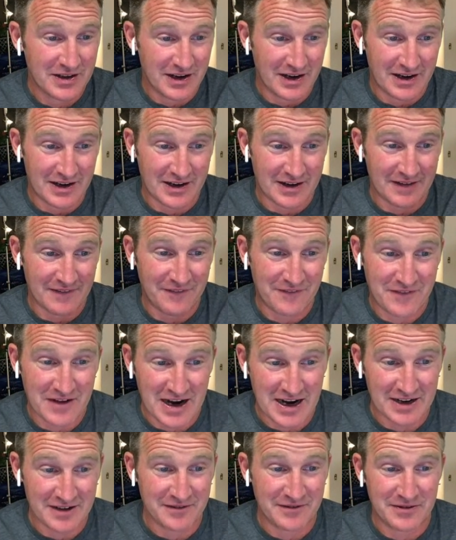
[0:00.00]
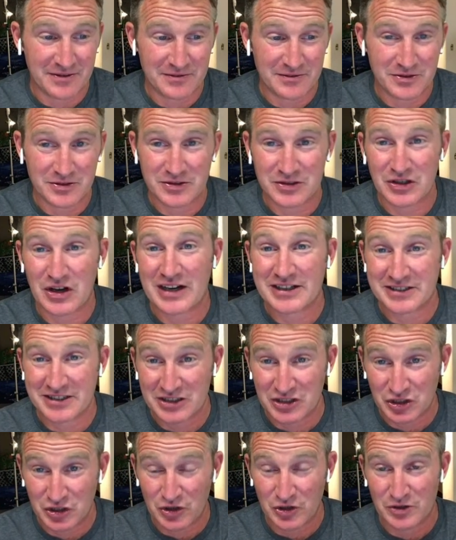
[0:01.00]
uh, five
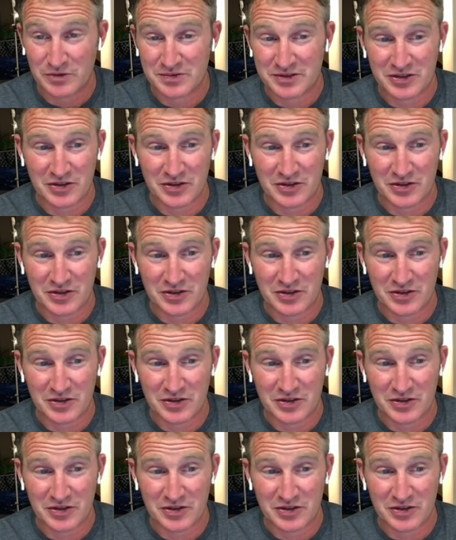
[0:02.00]
sausage tubes.